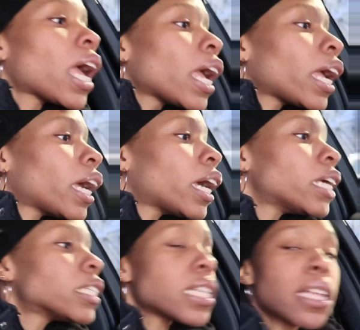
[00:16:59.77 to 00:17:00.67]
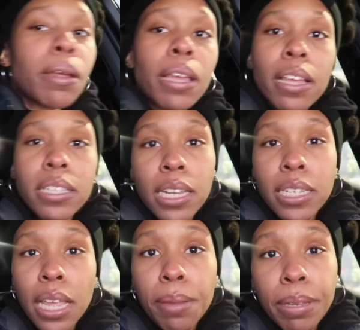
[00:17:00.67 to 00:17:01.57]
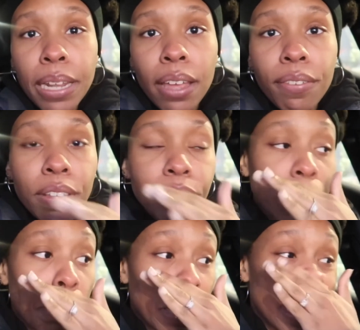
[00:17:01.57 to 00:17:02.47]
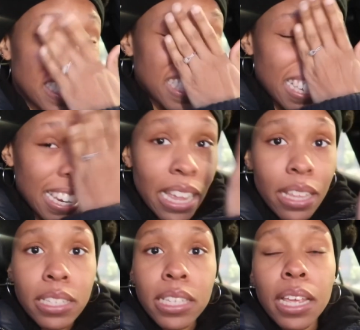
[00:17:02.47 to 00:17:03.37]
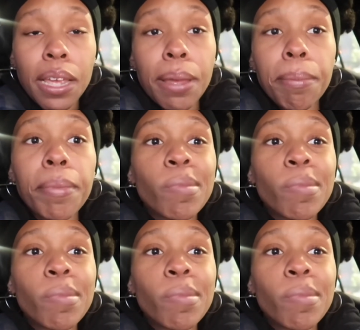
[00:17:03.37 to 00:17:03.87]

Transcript: and it says it's gonna take me like 15 minutes to get to him,